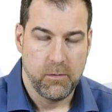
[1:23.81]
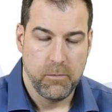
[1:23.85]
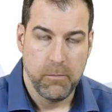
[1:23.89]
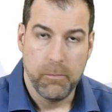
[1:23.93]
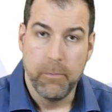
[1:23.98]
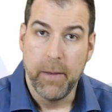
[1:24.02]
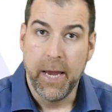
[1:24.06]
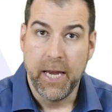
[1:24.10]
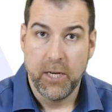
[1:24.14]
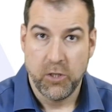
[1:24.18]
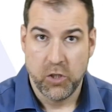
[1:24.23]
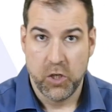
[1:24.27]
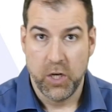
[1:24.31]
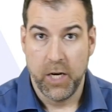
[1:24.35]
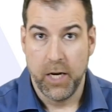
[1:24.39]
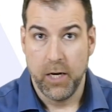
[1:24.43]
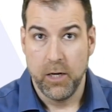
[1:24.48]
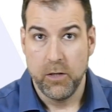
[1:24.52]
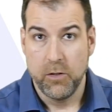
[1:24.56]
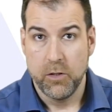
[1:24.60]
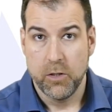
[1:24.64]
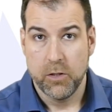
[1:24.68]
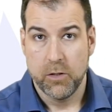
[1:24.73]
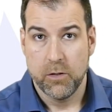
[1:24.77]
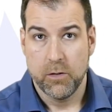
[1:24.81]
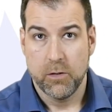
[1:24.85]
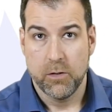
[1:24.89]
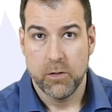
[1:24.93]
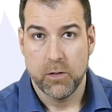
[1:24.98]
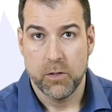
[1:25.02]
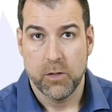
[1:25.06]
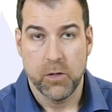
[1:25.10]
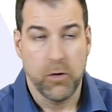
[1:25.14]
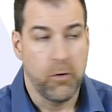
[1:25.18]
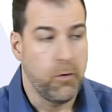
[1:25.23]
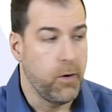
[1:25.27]
may change
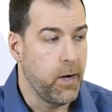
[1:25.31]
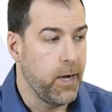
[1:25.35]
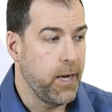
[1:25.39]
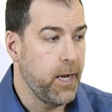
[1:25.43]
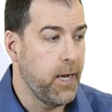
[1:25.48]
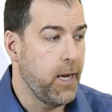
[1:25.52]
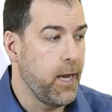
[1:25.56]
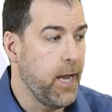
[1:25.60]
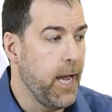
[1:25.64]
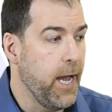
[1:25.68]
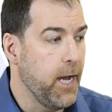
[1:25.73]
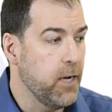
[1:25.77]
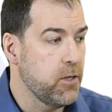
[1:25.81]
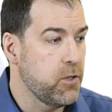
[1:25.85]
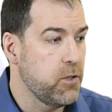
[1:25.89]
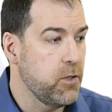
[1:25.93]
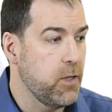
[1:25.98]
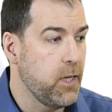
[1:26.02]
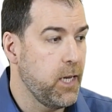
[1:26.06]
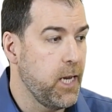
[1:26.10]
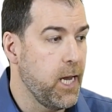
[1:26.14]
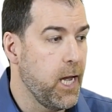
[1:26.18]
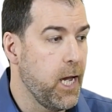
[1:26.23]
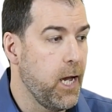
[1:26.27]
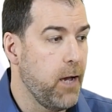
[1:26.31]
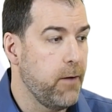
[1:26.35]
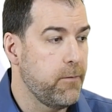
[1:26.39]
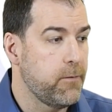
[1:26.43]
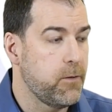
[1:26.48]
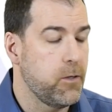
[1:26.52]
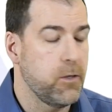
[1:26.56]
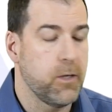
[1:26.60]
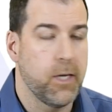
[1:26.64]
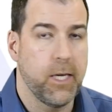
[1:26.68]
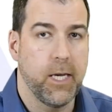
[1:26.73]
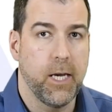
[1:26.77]
so I actually have
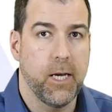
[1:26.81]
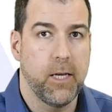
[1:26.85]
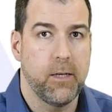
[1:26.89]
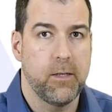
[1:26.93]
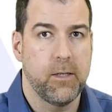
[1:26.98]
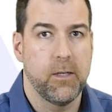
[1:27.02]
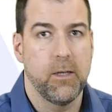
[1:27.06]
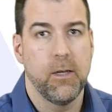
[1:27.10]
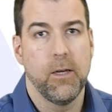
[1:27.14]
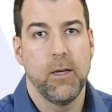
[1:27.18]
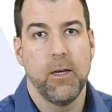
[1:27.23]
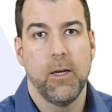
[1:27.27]
to get